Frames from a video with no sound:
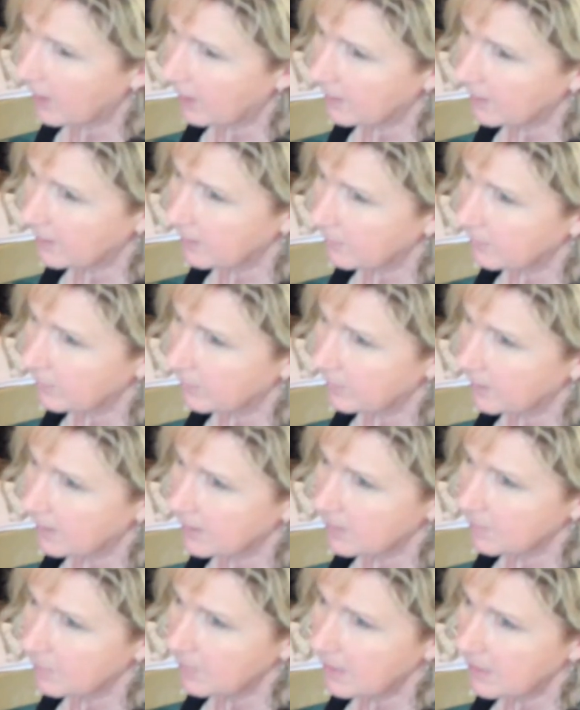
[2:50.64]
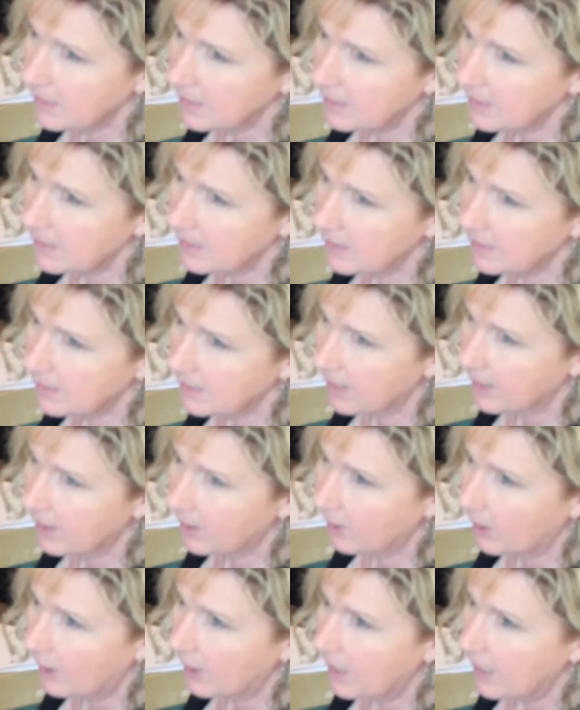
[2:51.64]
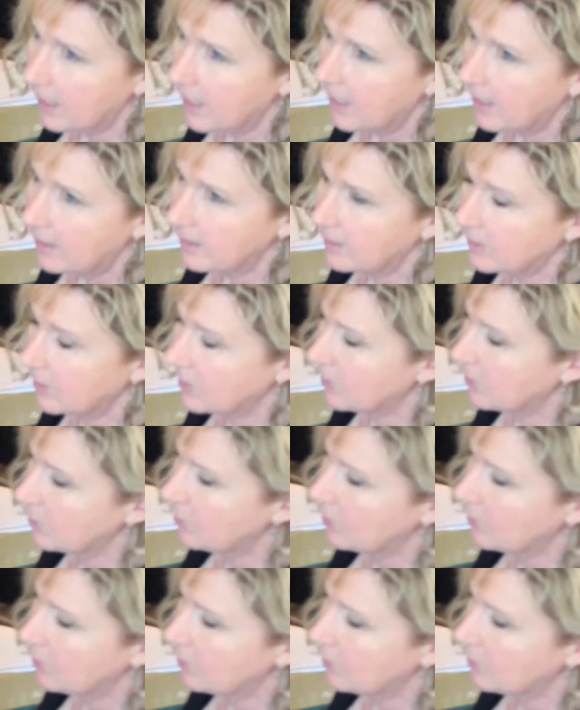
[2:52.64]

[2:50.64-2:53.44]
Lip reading: octave because middle C is there, and that's just a